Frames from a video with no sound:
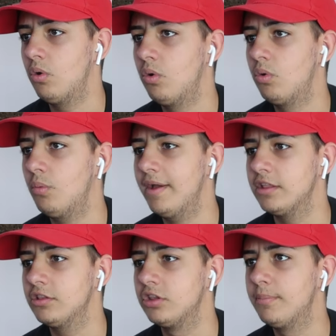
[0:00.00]
Oh,
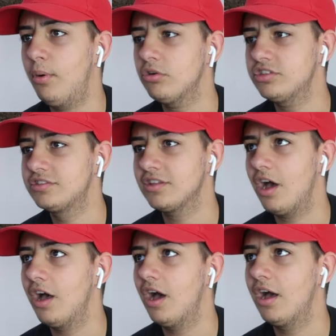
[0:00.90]
wait, do the boxes
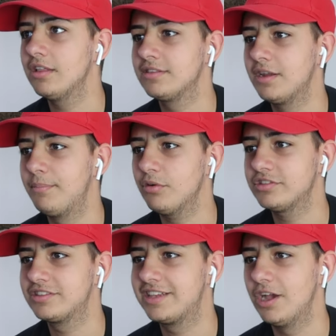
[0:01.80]

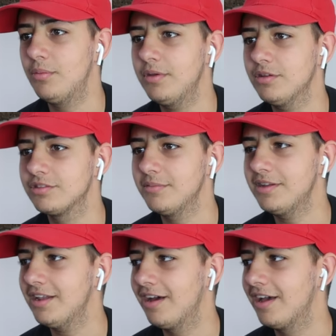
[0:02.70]
kill me or
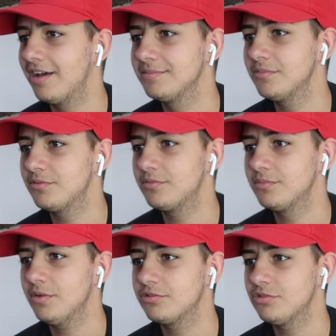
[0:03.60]
something?
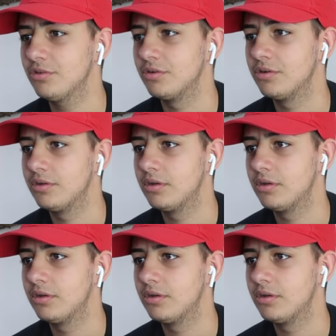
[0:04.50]
I'm not sure.